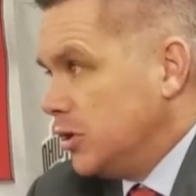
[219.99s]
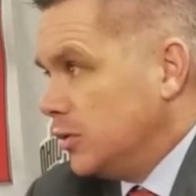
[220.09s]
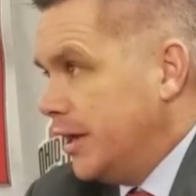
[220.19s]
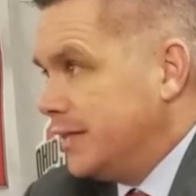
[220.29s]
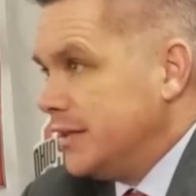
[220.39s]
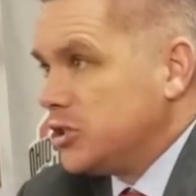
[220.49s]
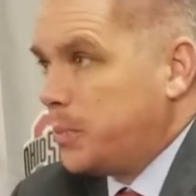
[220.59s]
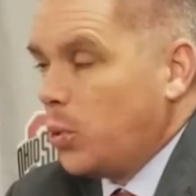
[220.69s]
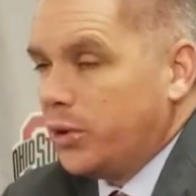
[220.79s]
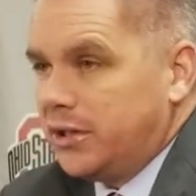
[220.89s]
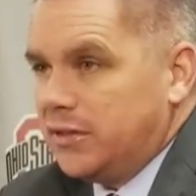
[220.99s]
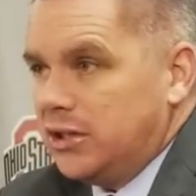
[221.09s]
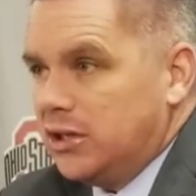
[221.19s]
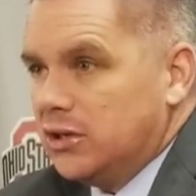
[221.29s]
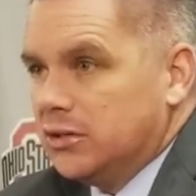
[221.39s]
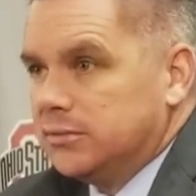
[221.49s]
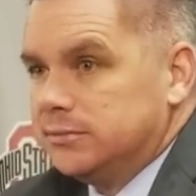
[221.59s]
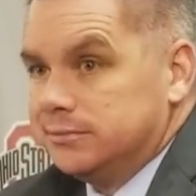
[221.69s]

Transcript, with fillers: know at this point in the year,